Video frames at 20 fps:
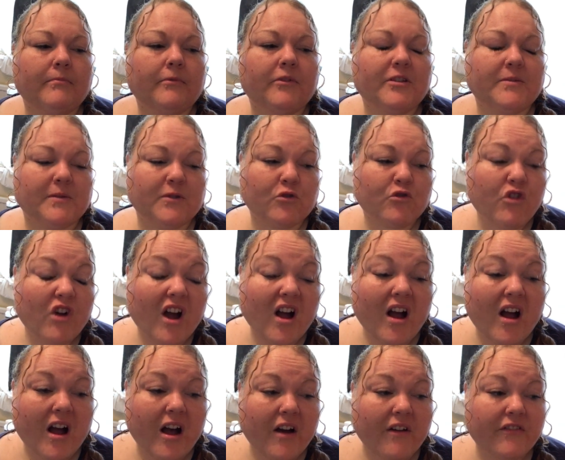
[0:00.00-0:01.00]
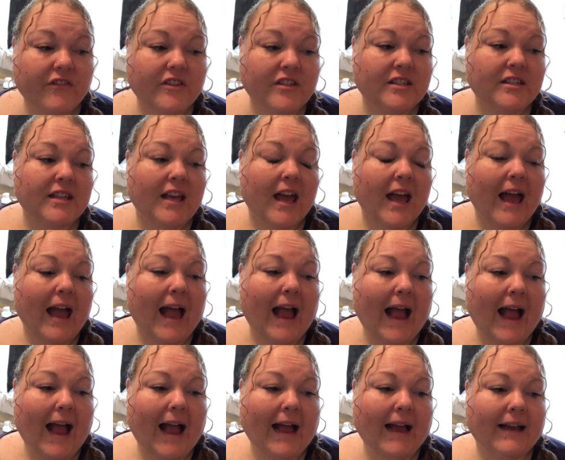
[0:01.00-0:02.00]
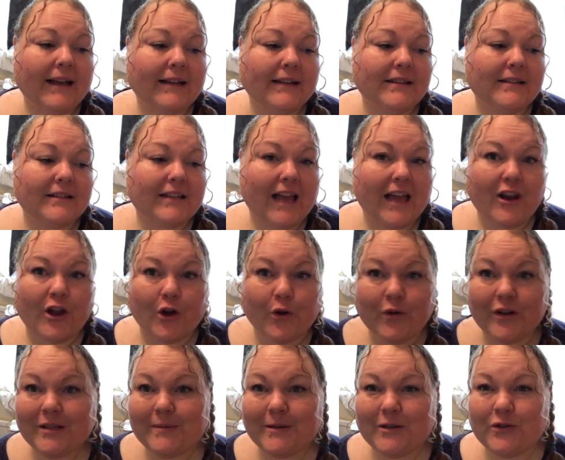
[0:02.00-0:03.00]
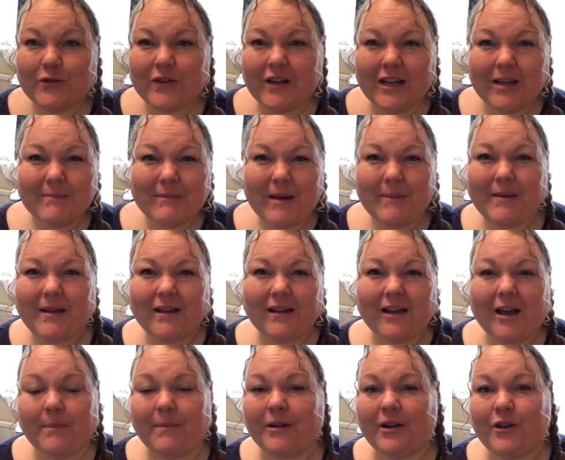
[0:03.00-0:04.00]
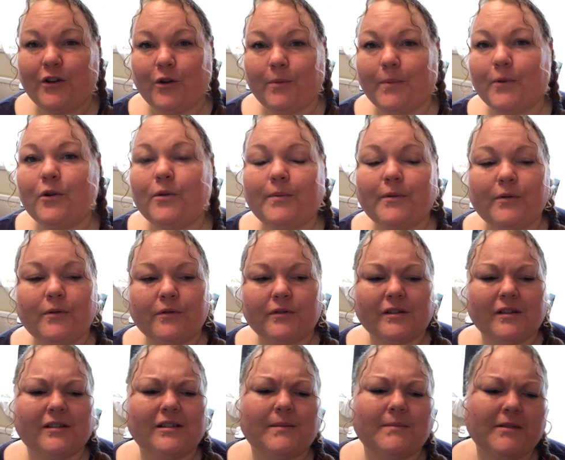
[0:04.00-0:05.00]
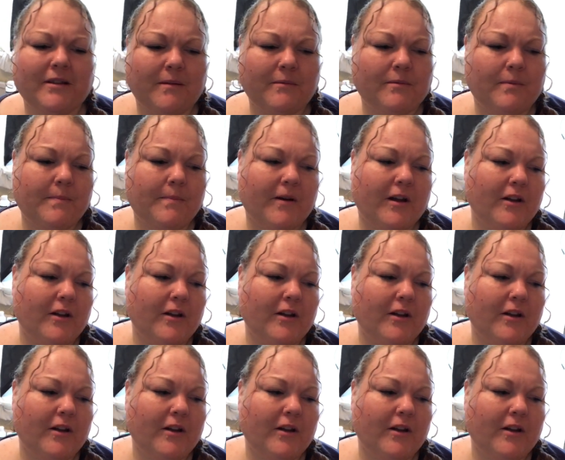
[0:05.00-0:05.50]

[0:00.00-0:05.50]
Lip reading: Christmas crafts, and getting our Christmas tree and maybe a couple of new baubles, because sometimes